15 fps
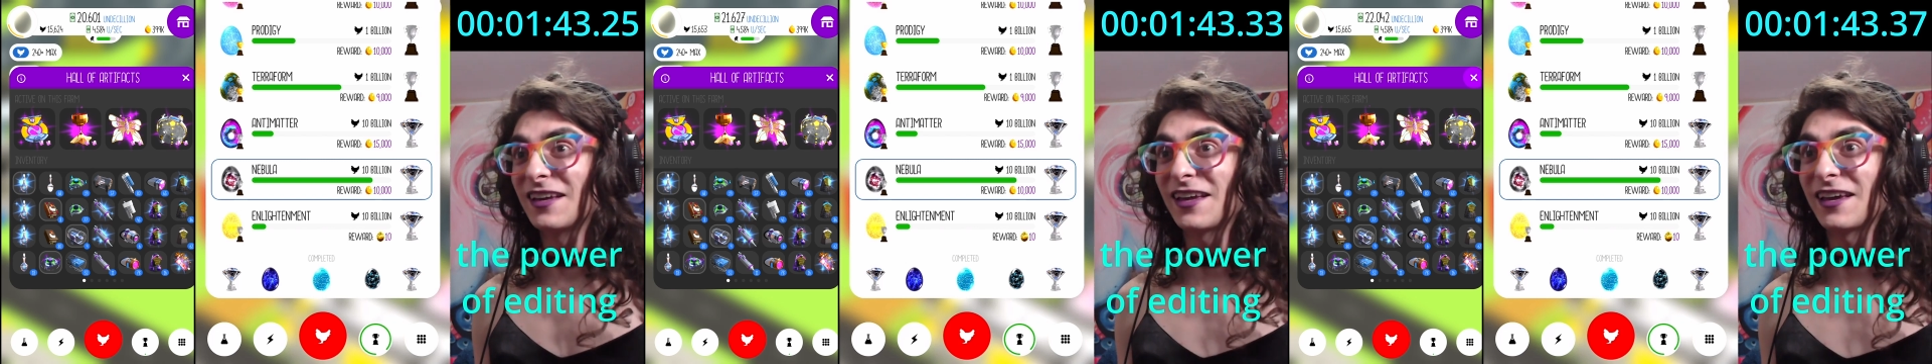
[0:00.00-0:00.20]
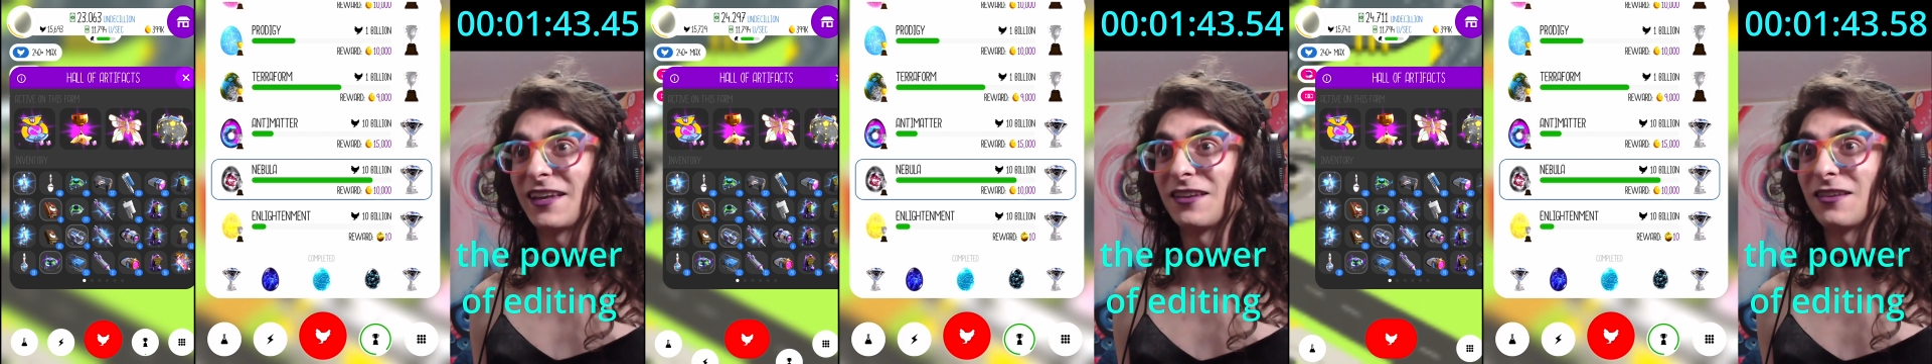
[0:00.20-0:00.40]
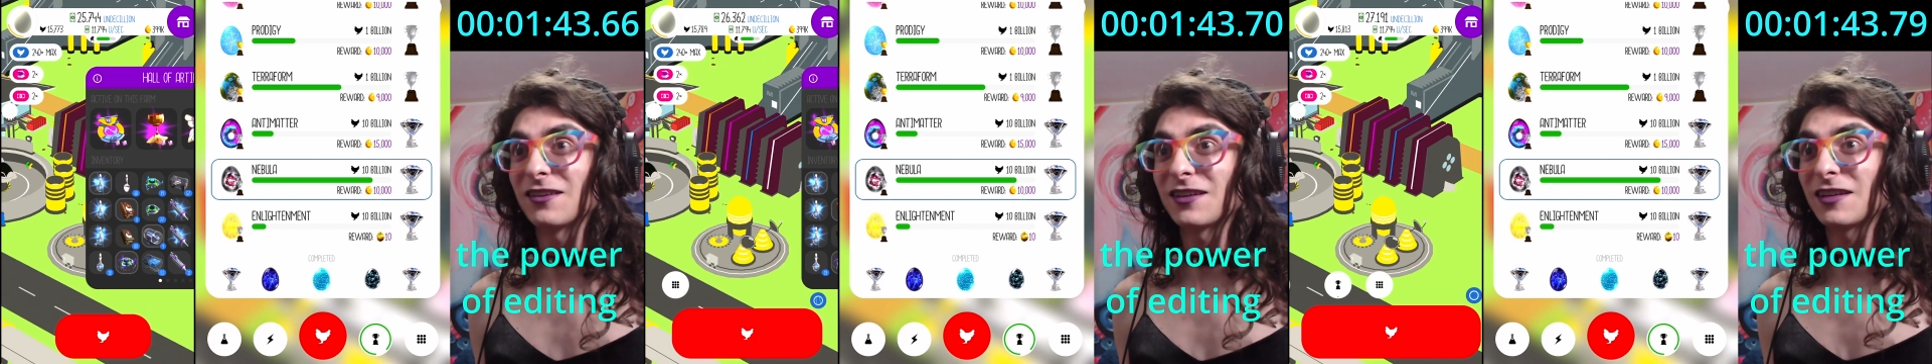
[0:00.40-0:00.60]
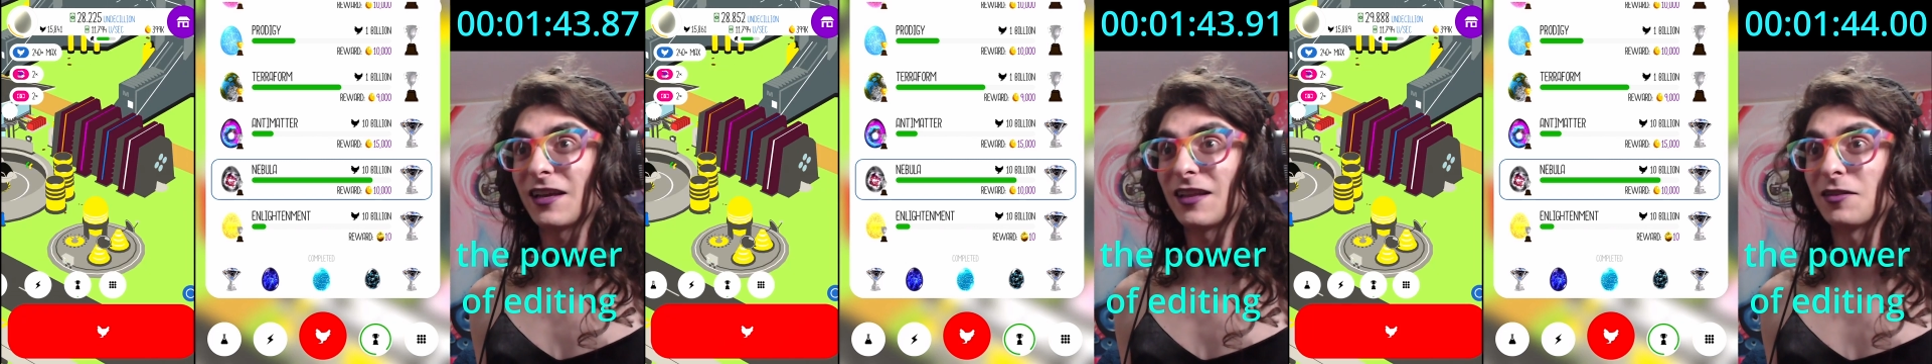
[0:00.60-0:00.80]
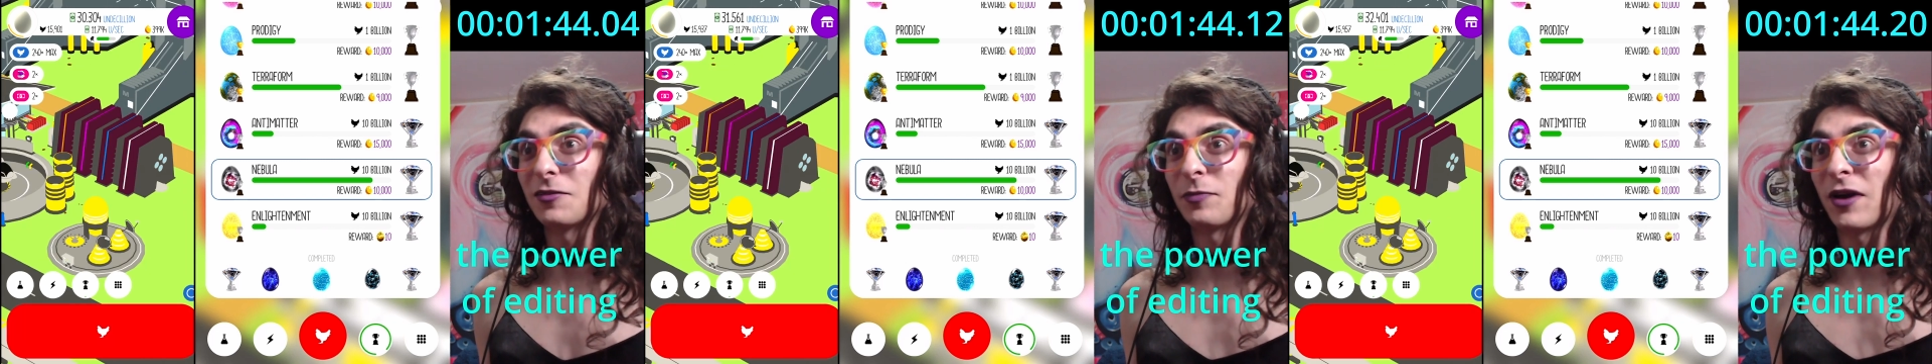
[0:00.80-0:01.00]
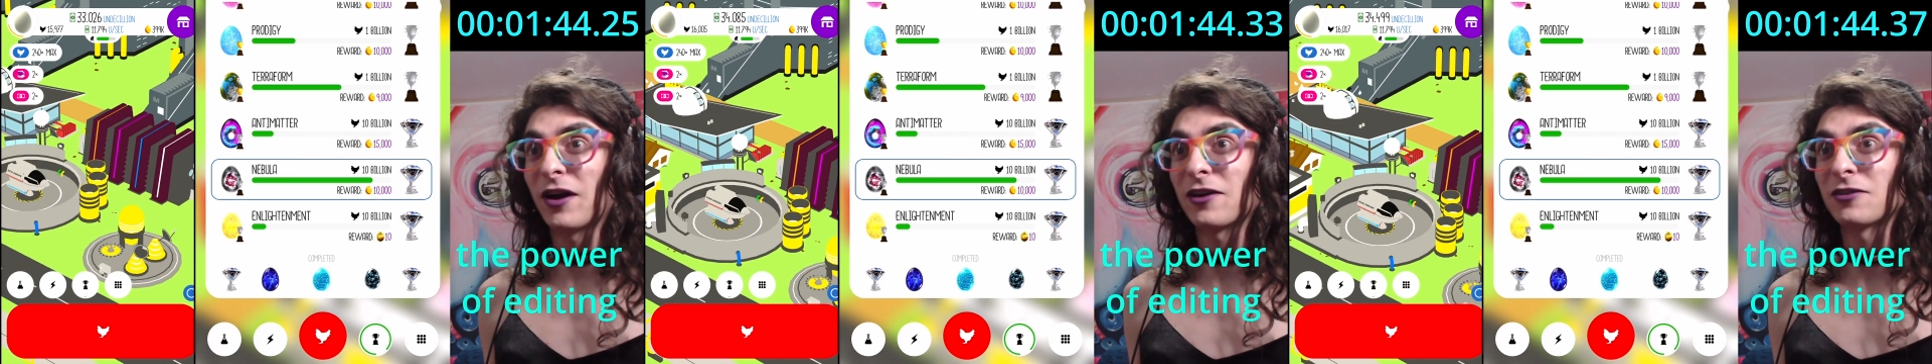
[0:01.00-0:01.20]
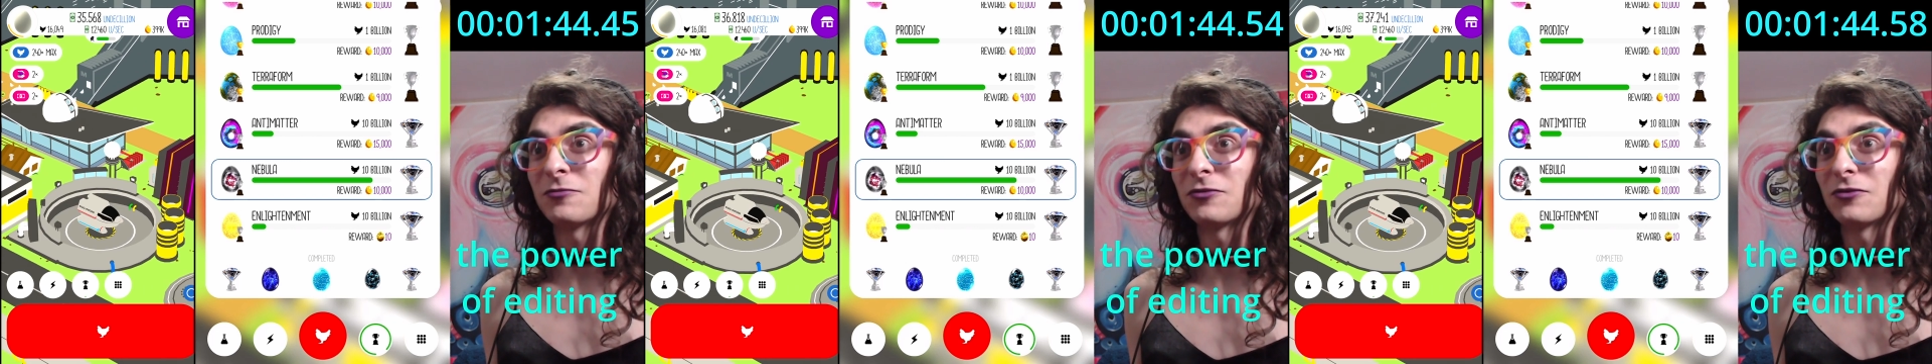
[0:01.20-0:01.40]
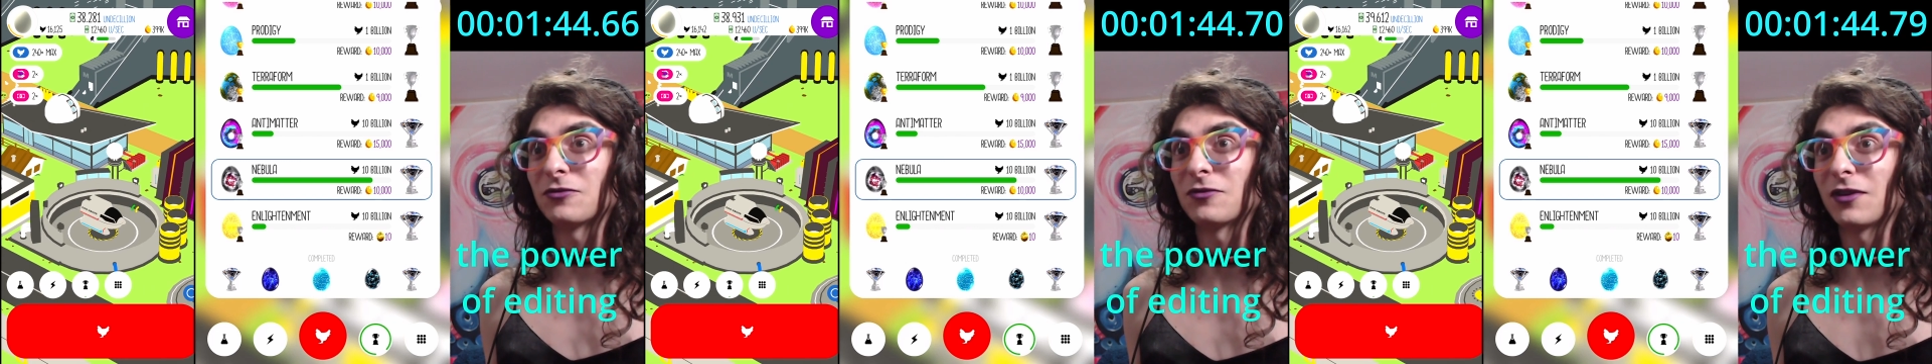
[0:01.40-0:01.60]
and you look at the
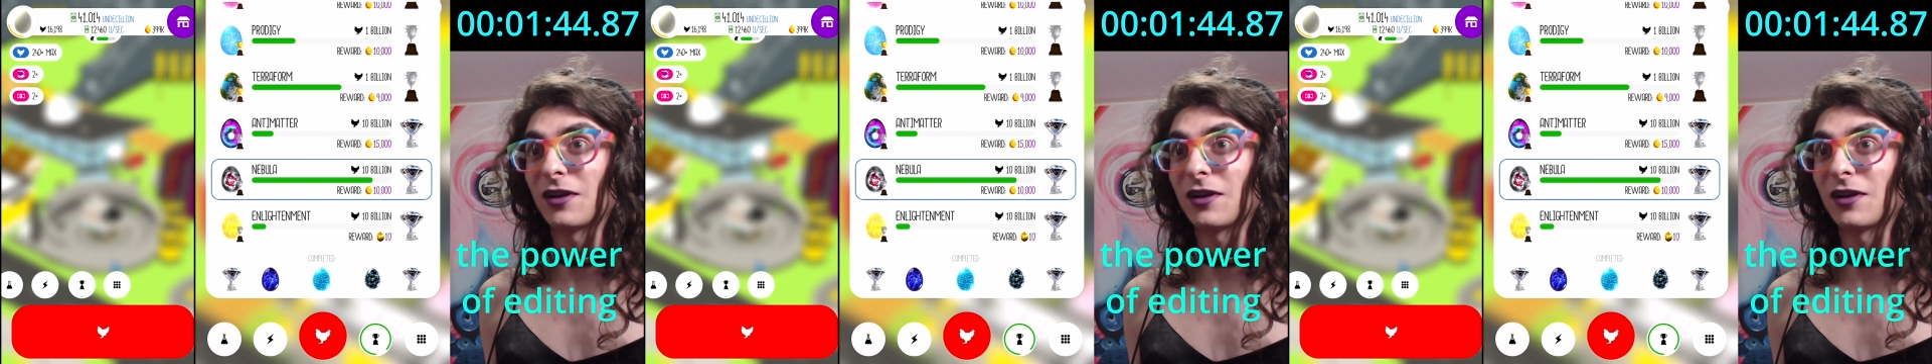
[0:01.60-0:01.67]
bottom,